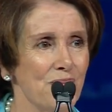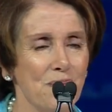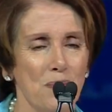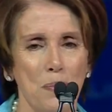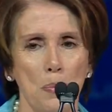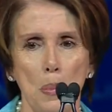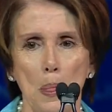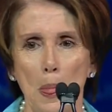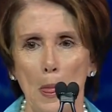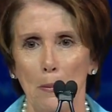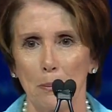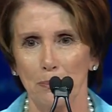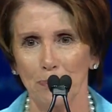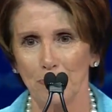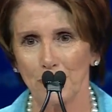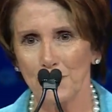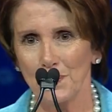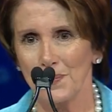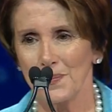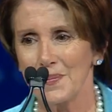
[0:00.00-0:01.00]

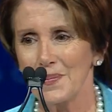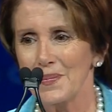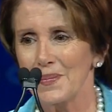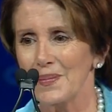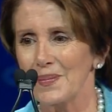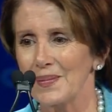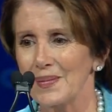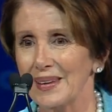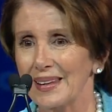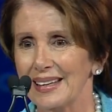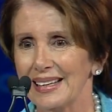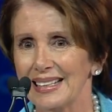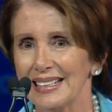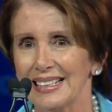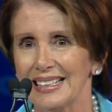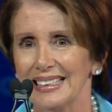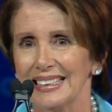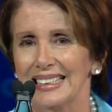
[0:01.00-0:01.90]
[no speech]